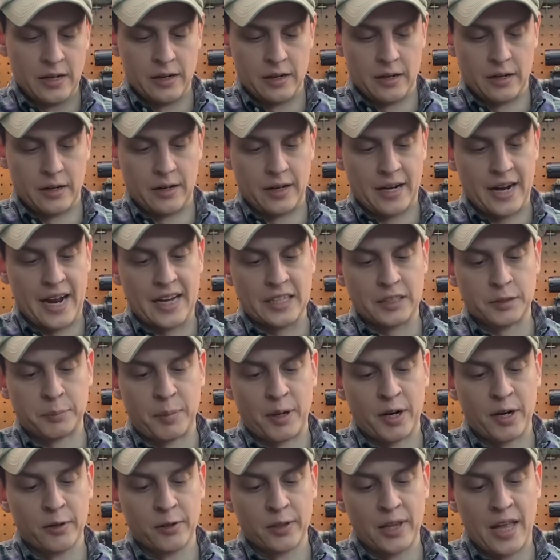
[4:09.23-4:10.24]
It has
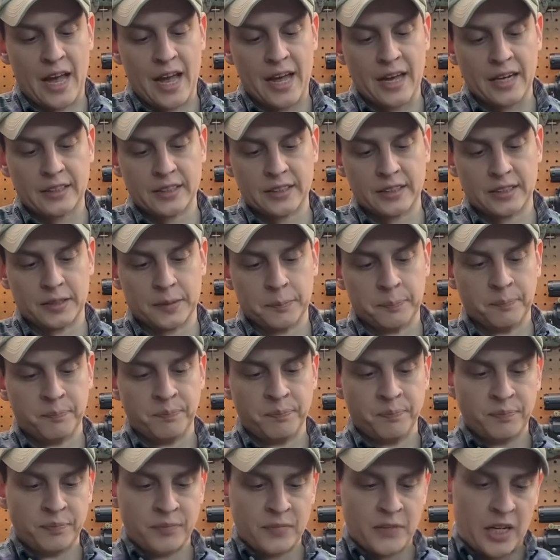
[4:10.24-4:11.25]
parallax.
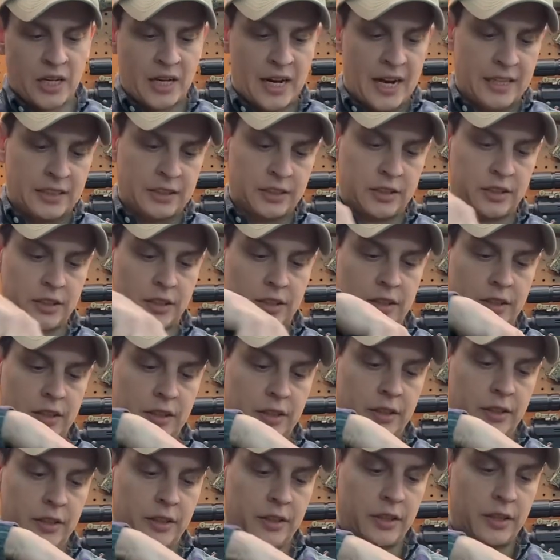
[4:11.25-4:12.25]
It has
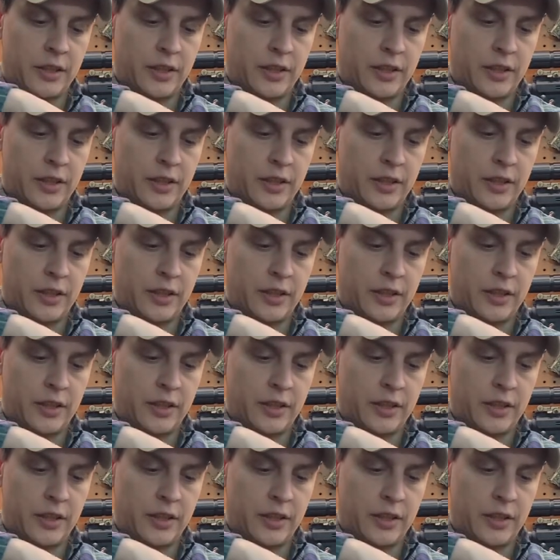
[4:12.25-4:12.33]
the